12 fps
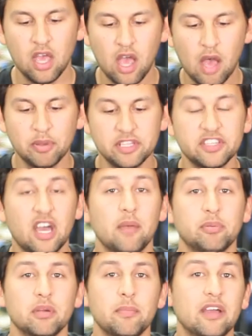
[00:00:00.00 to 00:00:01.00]
Up on
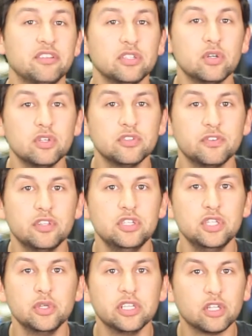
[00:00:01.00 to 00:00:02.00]
top are mounting holes for the
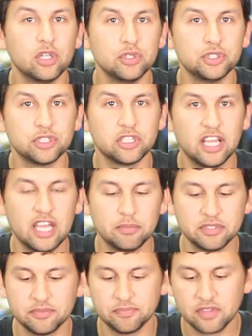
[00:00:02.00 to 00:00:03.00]
new enclosure
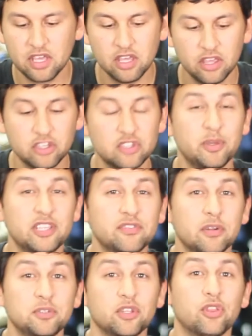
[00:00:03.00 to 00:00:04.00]
clamps. There's space for
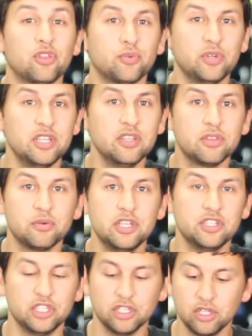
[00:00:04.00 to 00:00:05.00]
up to 3
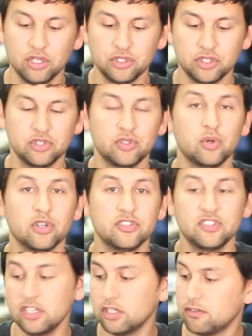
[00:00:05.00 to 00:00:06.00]
3-inch enclosures or a
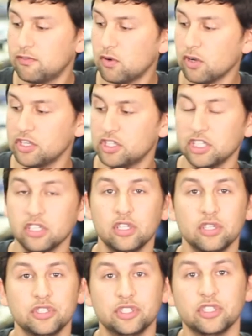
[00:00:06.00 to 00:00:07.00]
single 4-inch
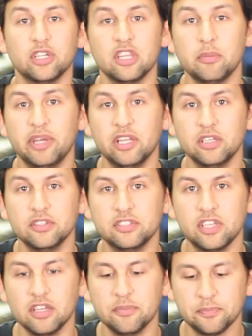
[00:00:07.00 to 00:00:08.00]
enclosure on the payload
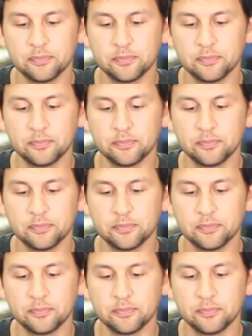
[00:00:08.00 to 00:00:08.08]
skid.